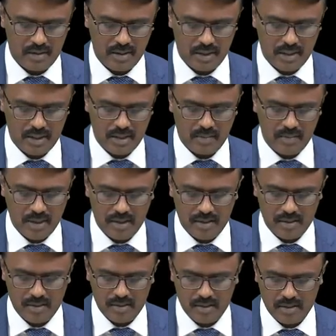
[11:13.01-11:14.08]

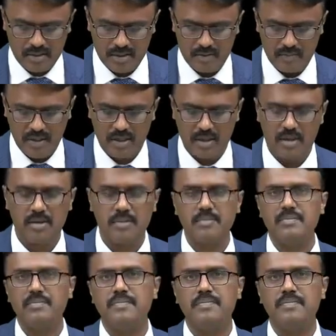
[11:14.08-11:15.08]
histamine, this is beta 2.